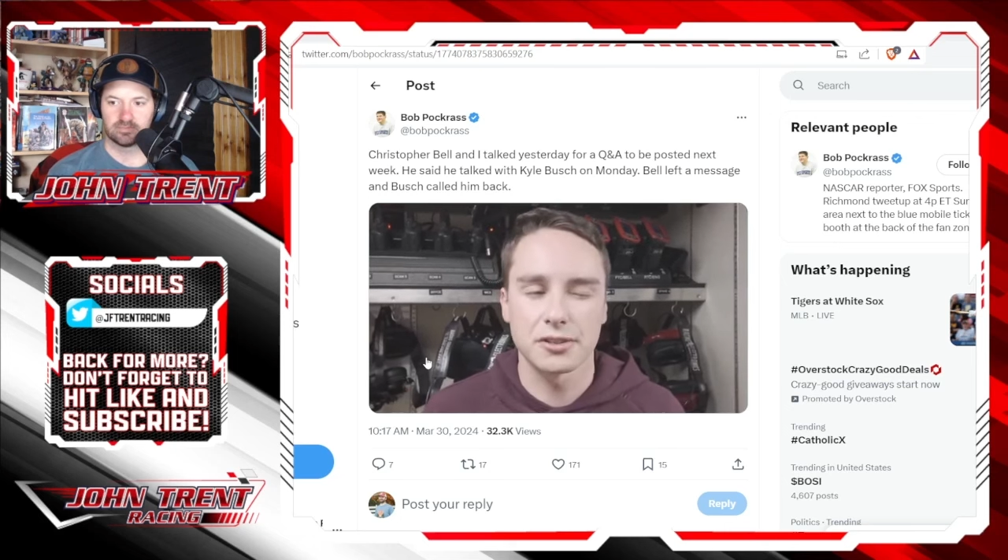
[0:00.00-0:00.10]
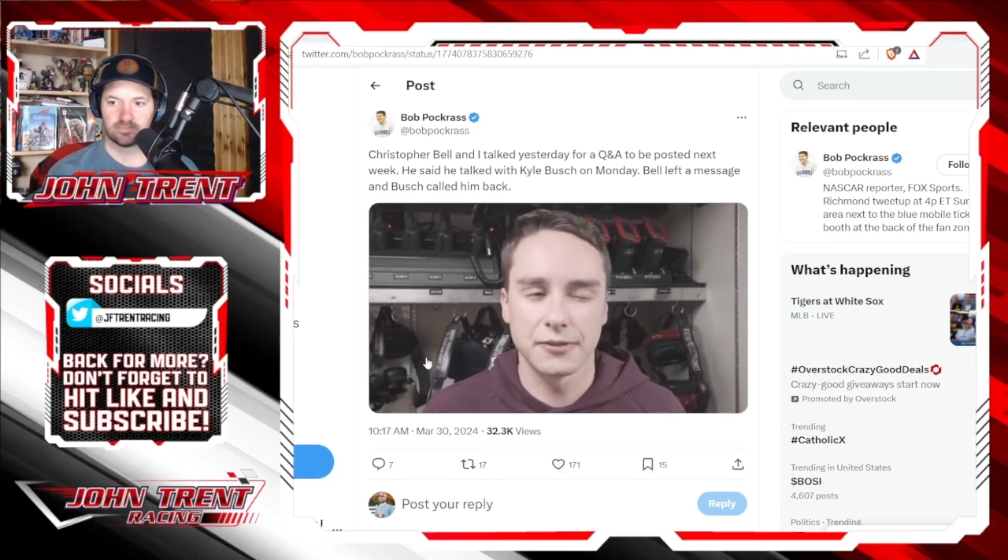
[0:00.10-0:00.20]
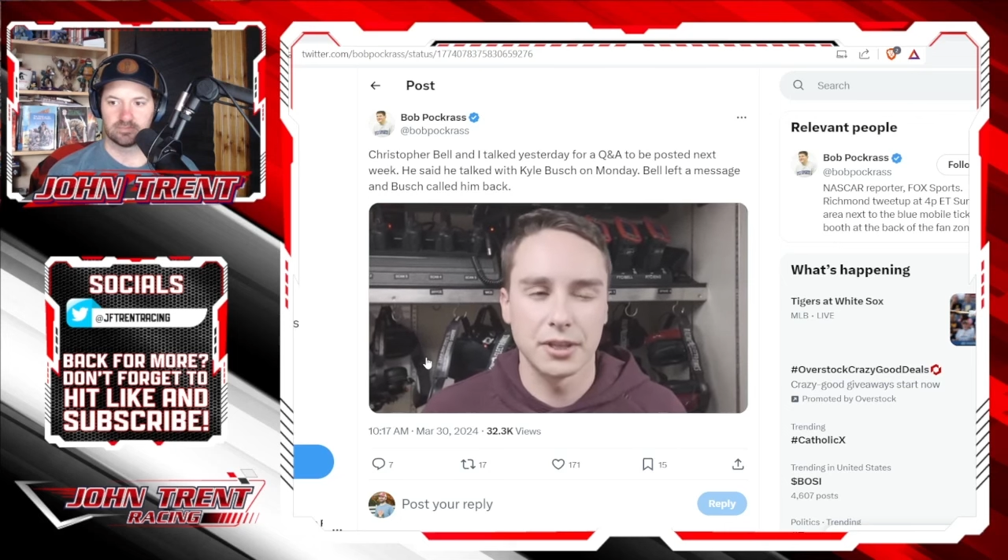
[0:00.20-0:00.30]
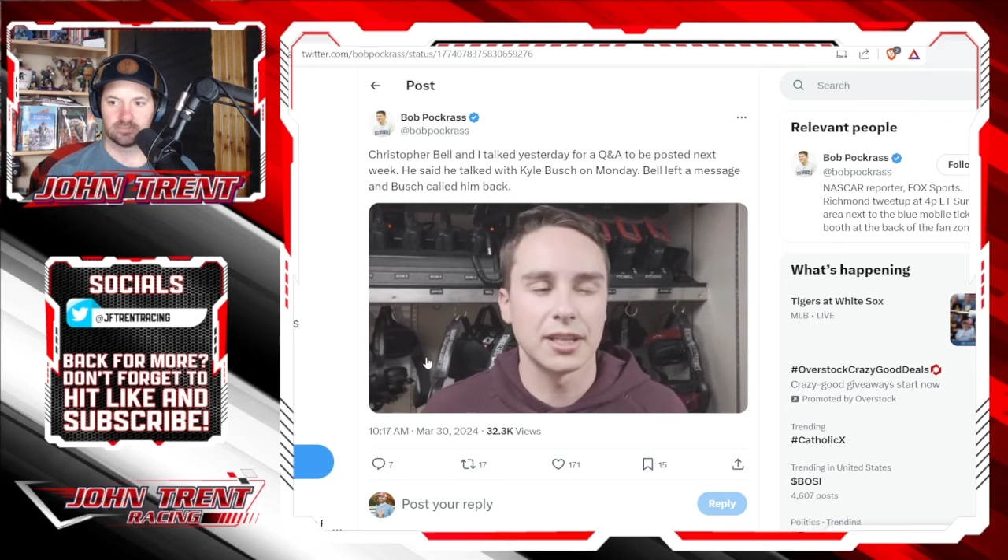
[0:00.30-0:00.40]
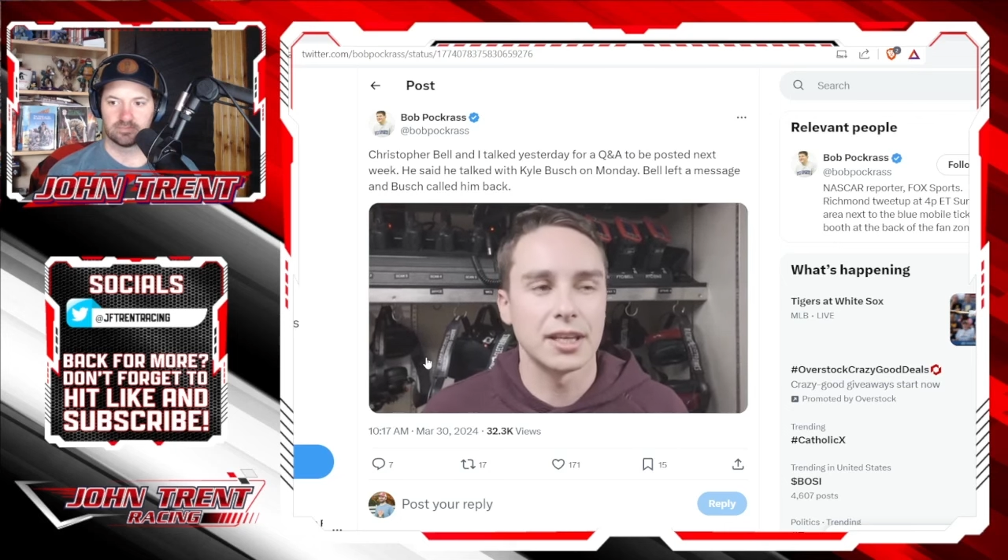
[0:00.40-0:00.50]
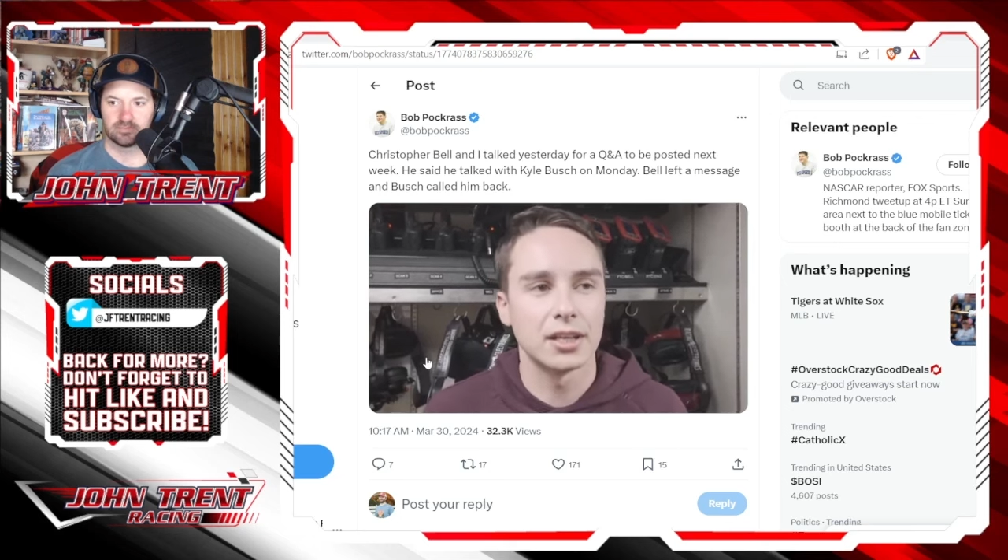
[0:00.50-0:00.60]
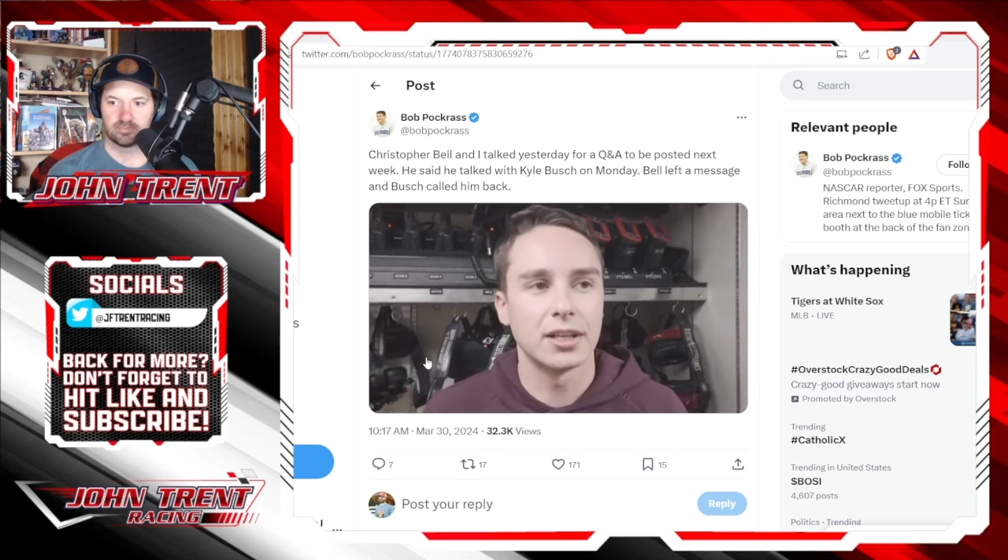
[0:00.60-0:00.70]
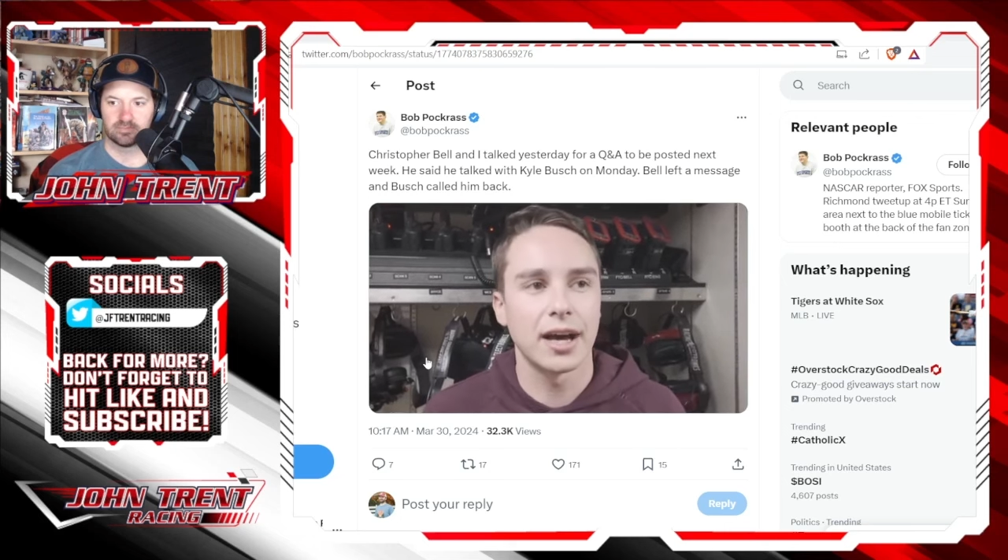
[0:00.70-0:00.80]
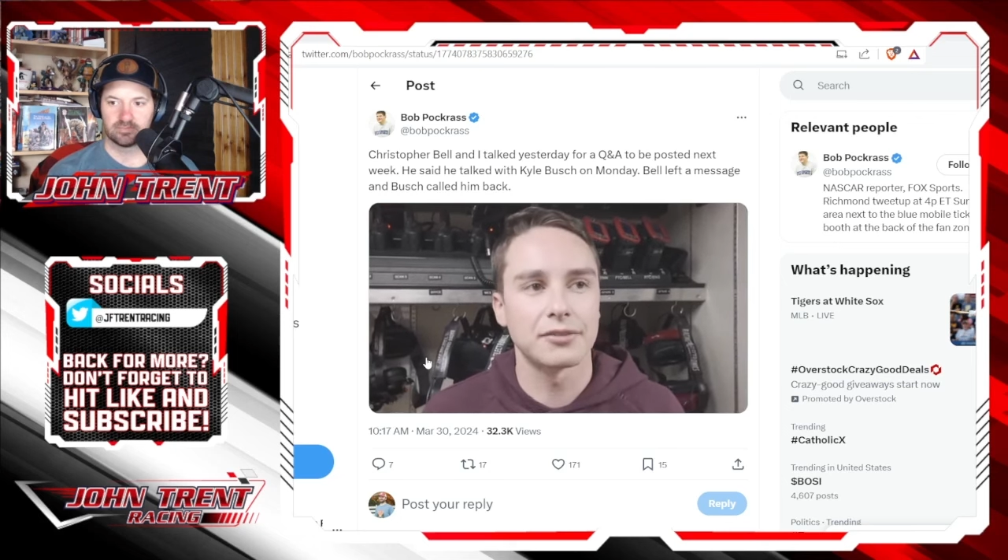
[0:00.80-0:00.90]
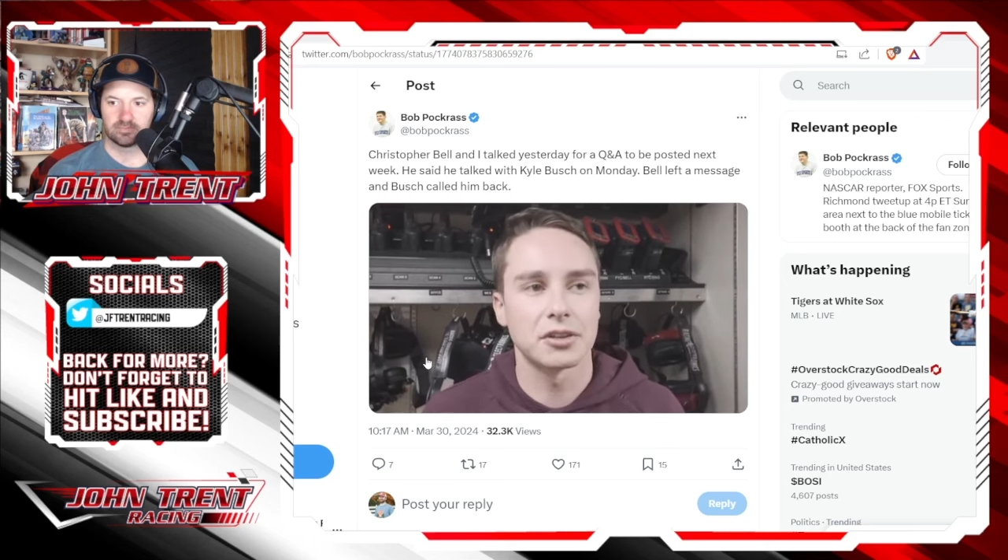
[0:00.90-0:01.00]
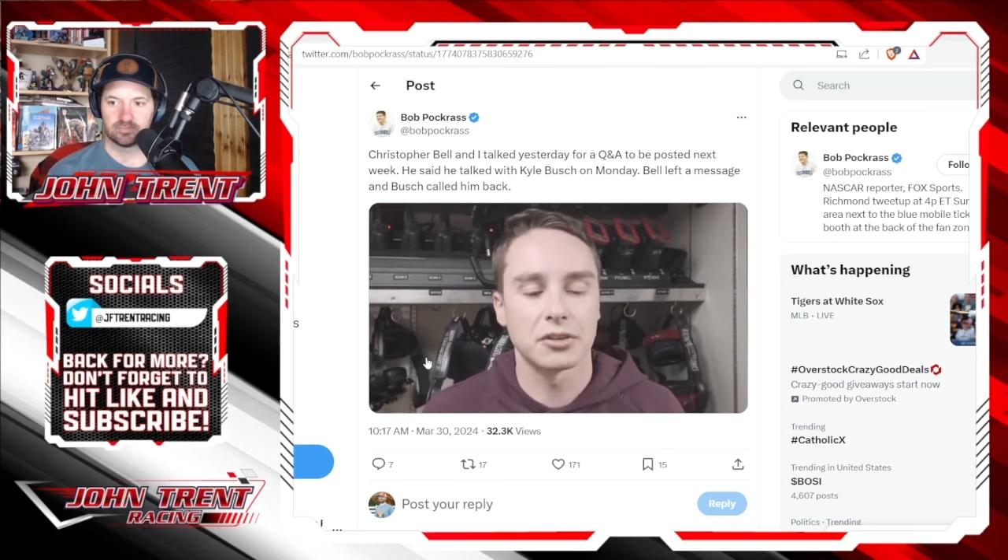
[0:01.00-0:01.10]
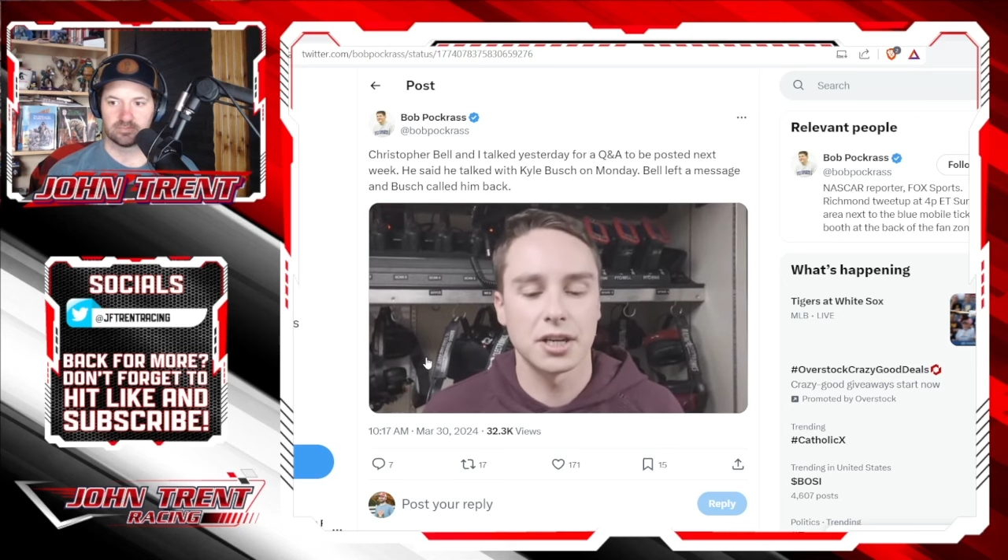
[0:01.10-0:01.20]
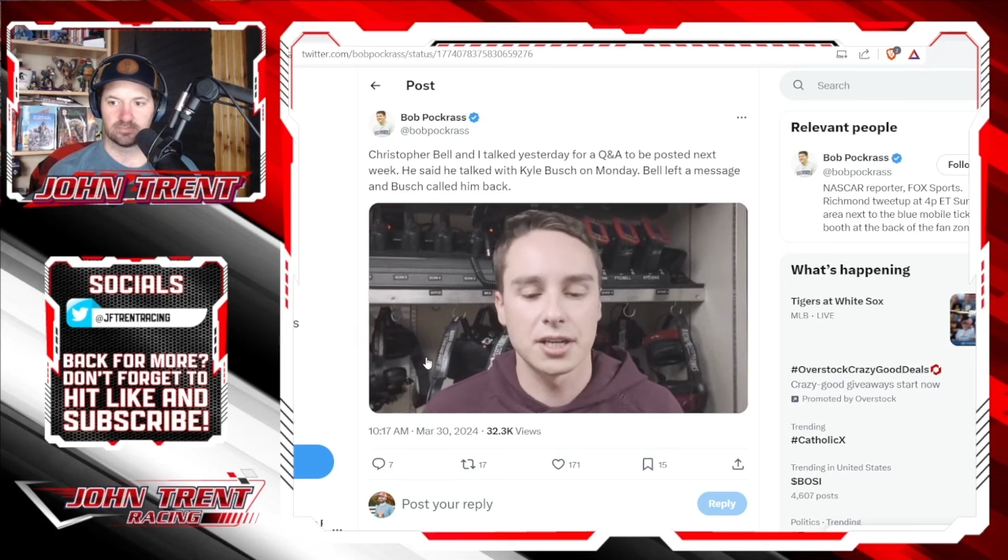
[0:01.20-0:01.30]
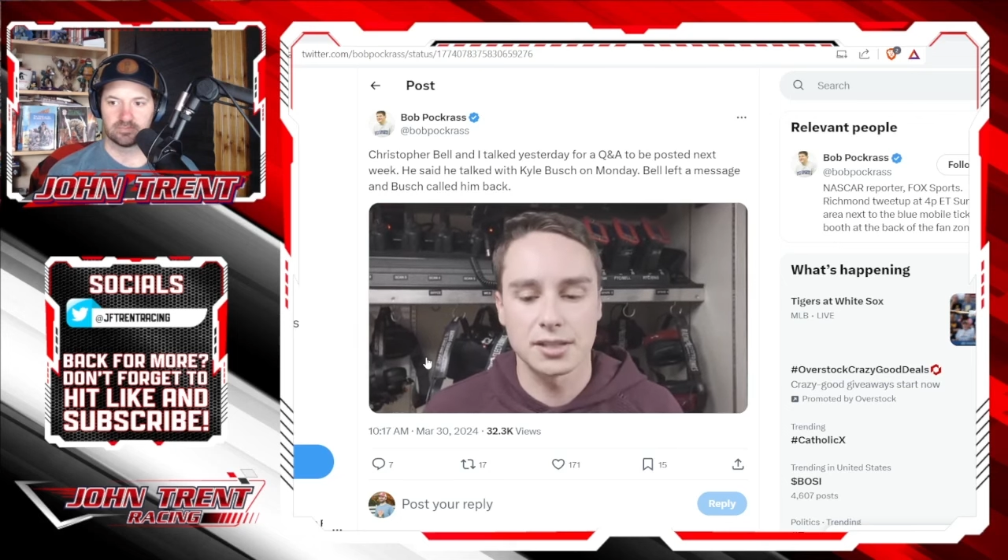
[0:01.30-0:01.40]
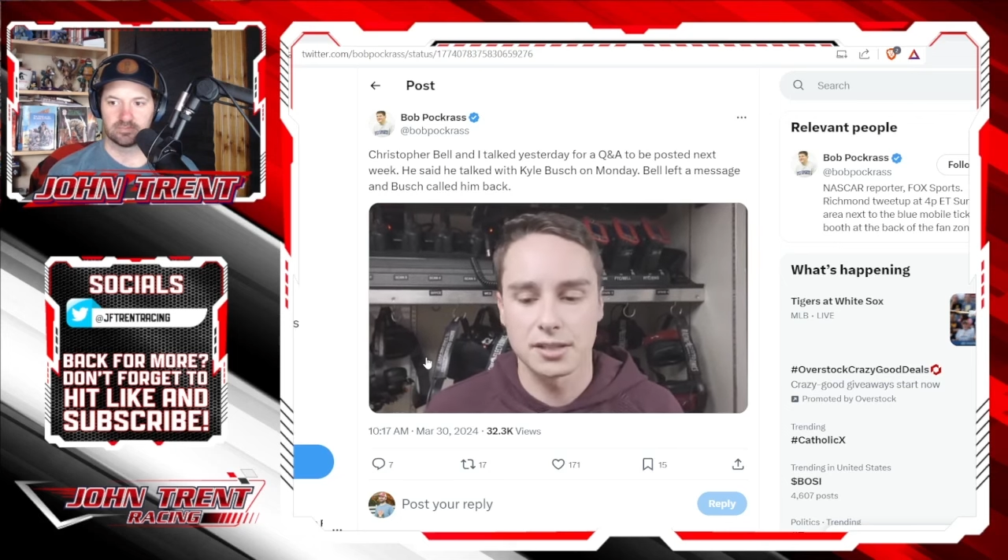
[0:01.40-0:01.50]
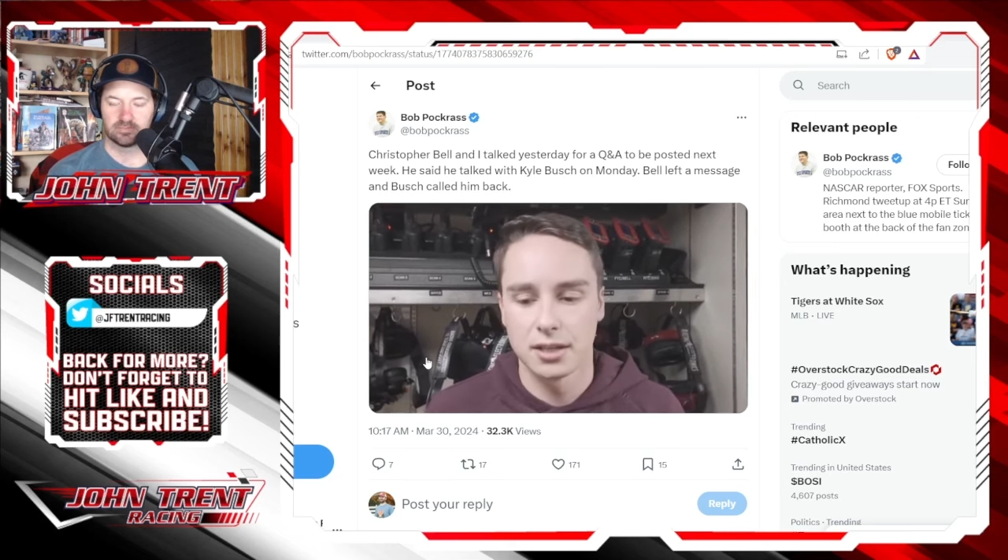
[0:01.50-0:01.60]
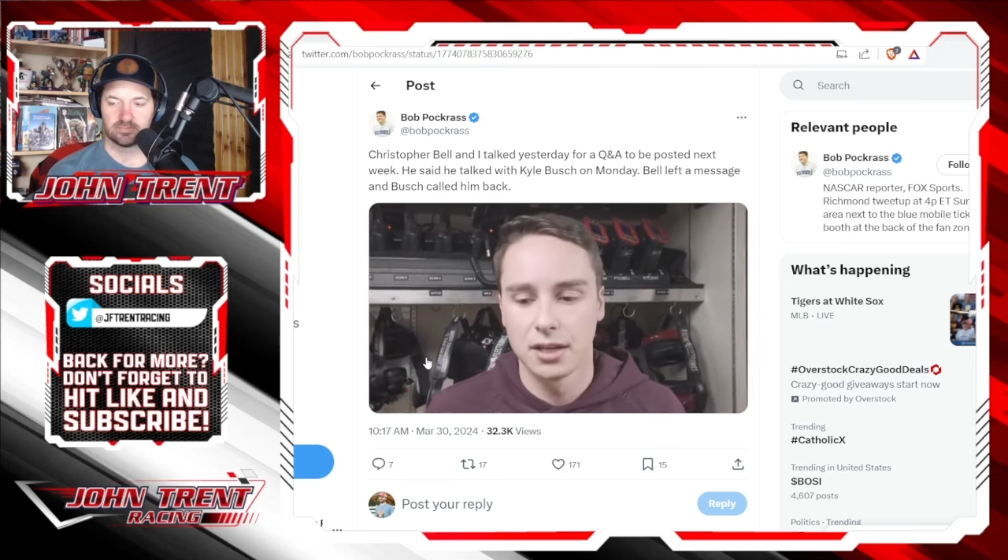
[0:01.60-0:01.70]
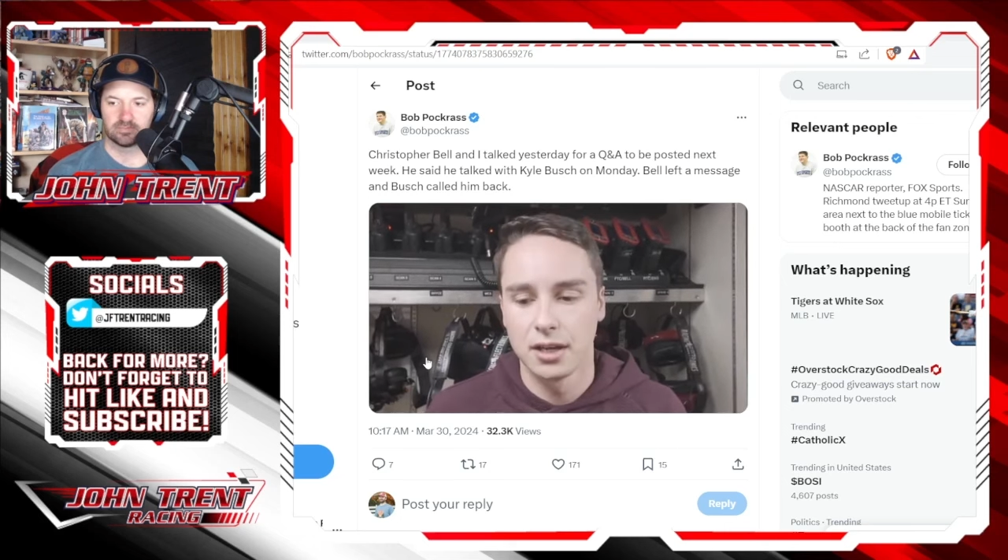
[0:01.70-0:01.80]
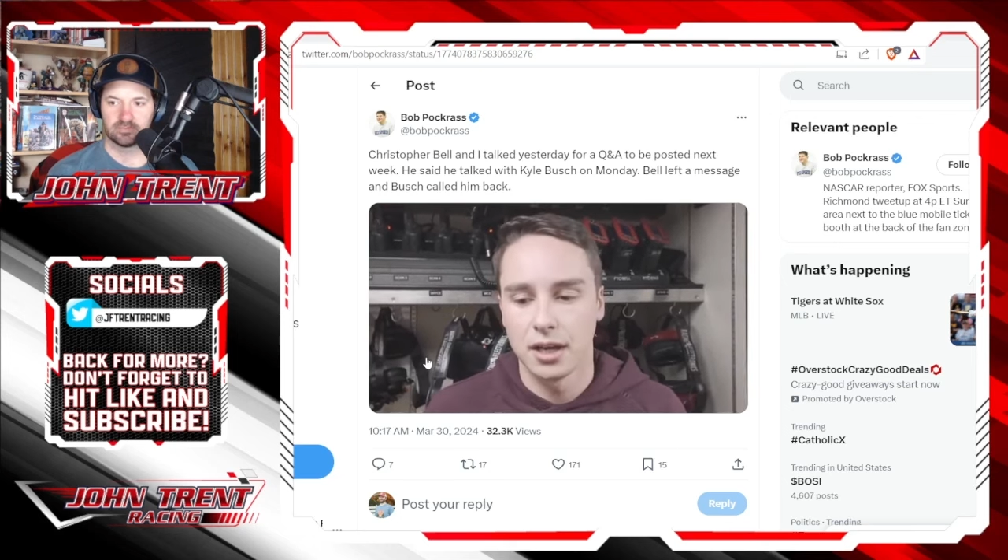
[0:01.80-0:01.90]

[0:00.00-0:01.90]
so I was feeling ill after the race.